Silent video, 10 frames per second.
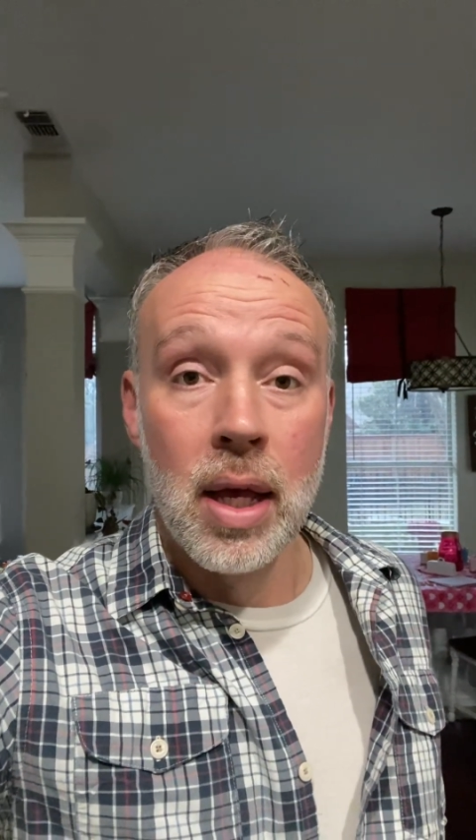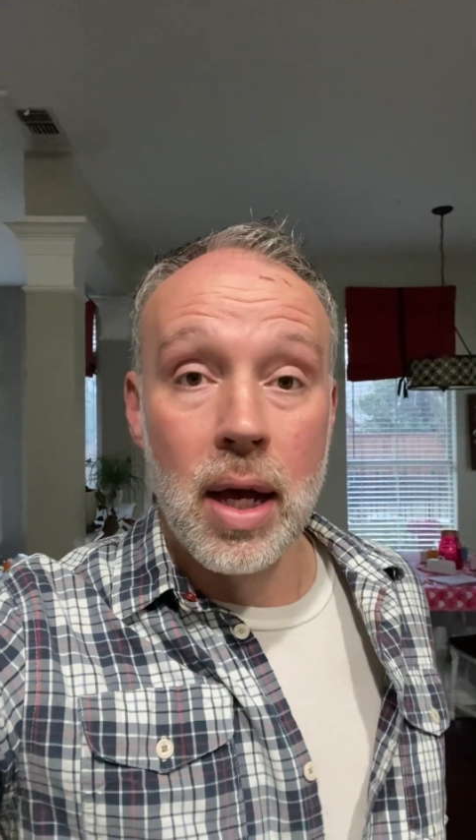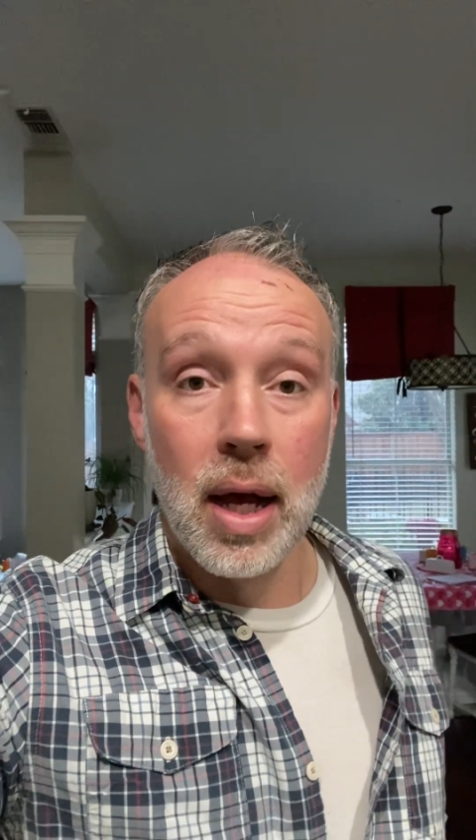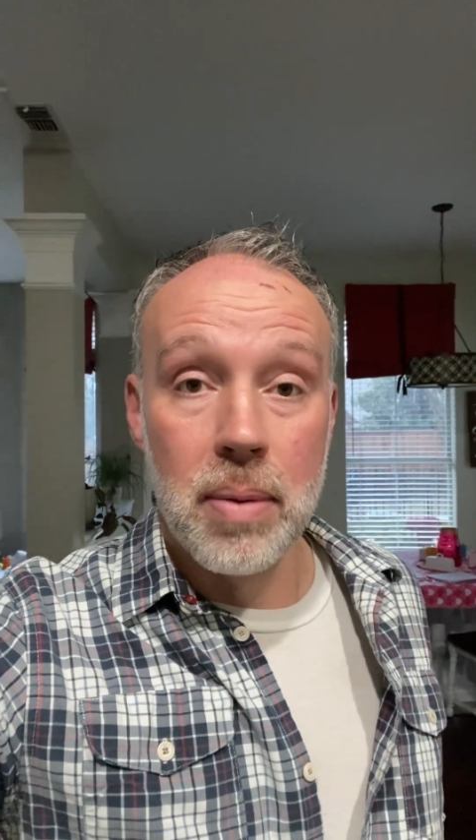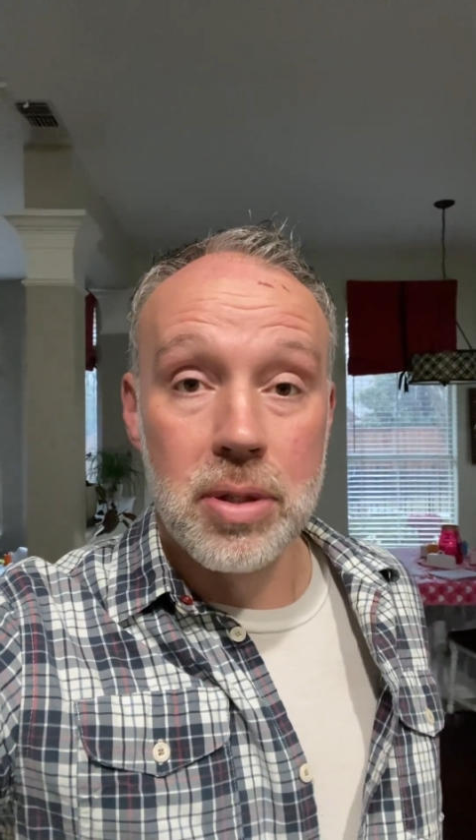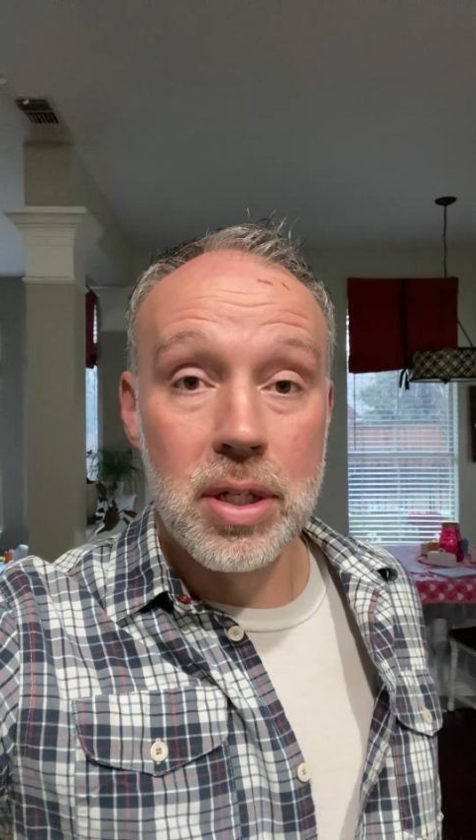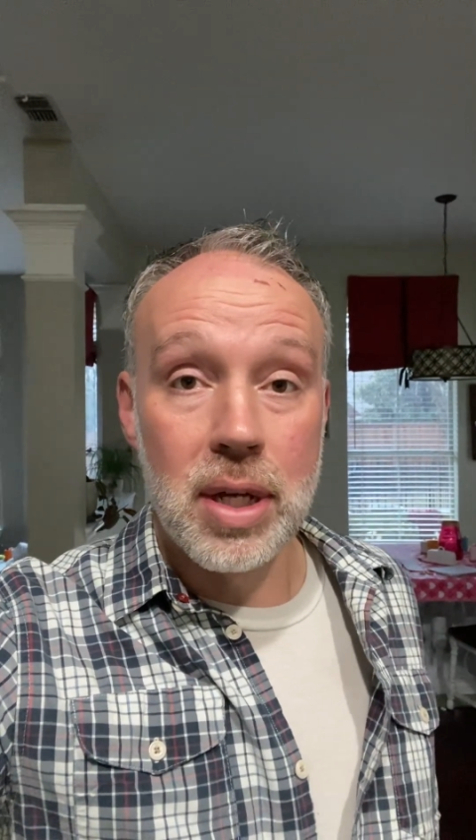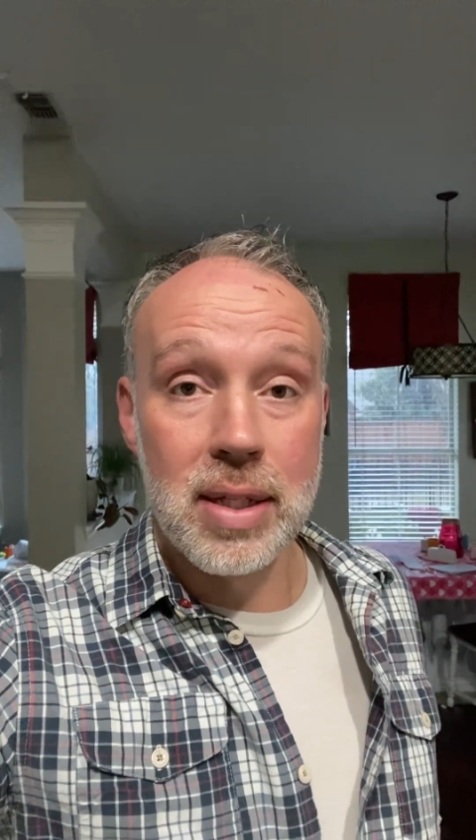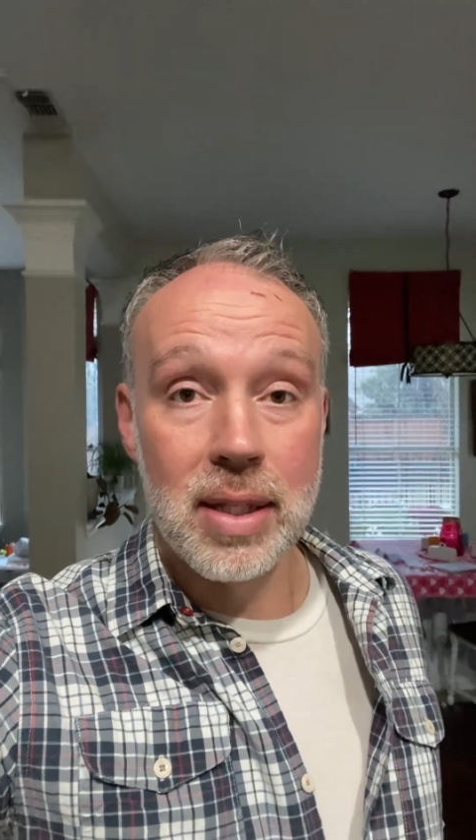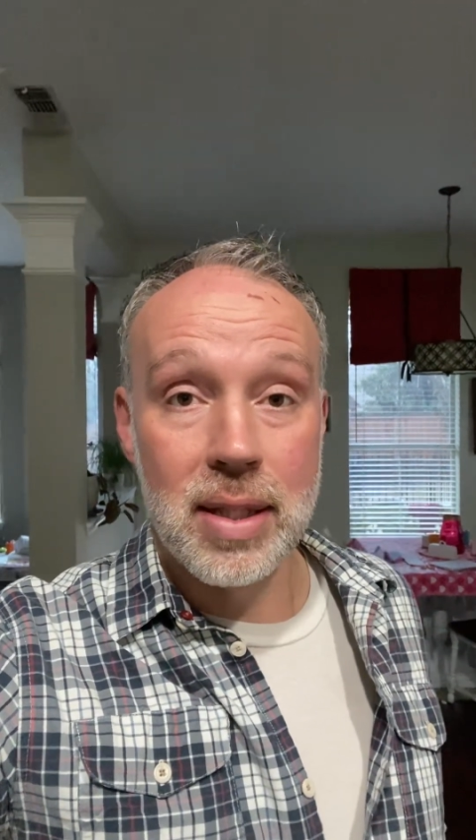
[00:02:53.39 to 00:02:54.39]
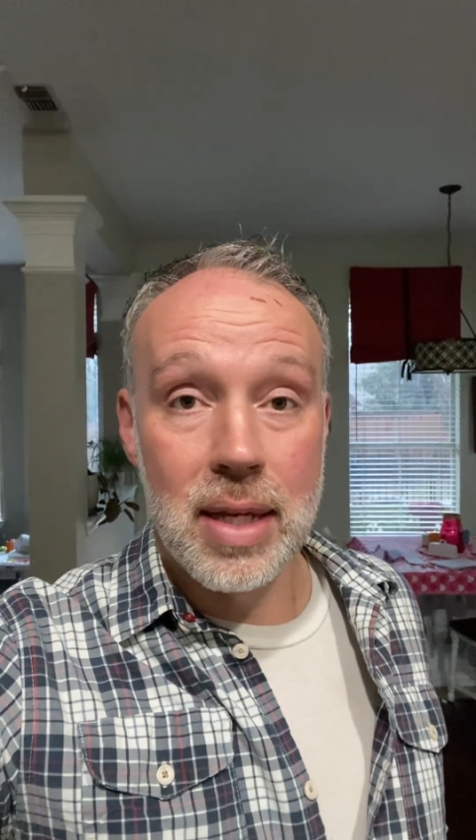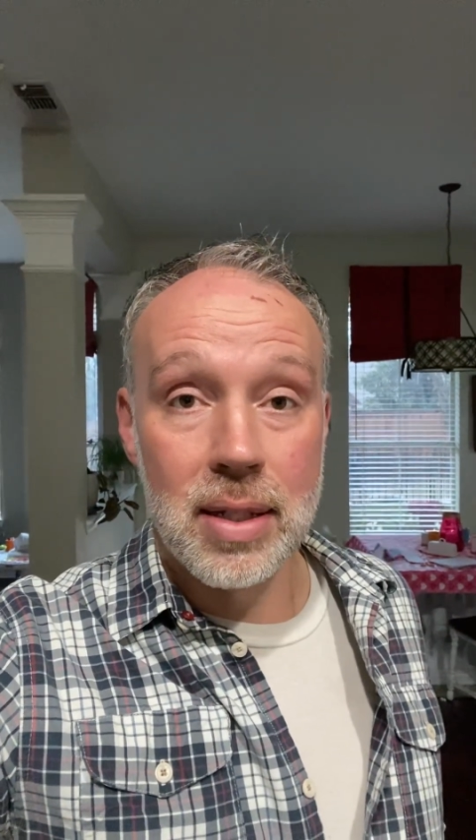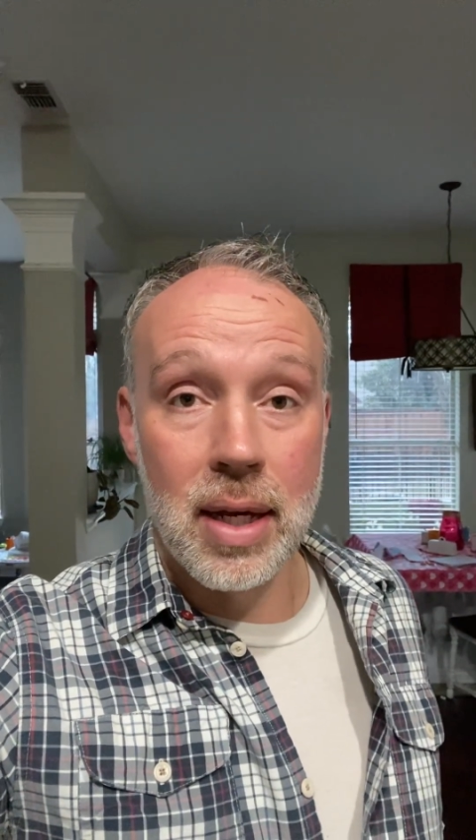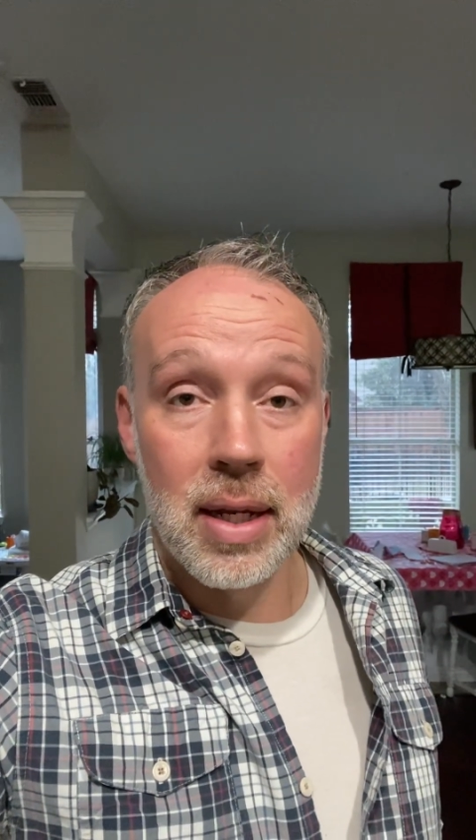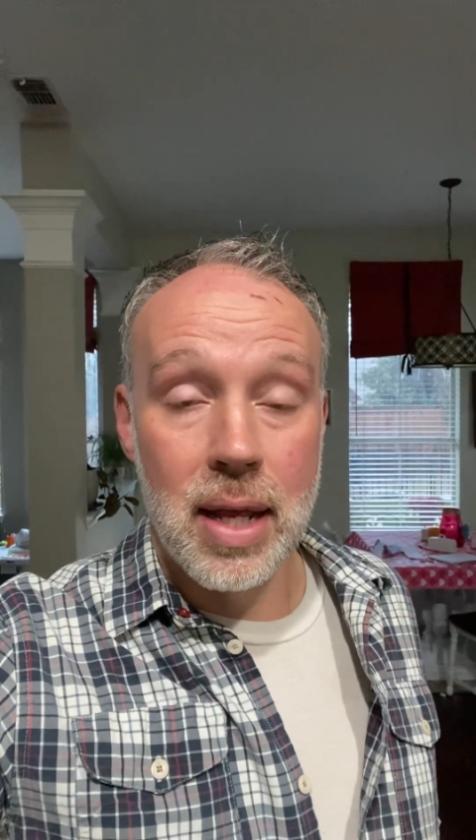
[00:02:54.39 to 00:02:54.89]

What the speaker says: As soon as you guys get that done,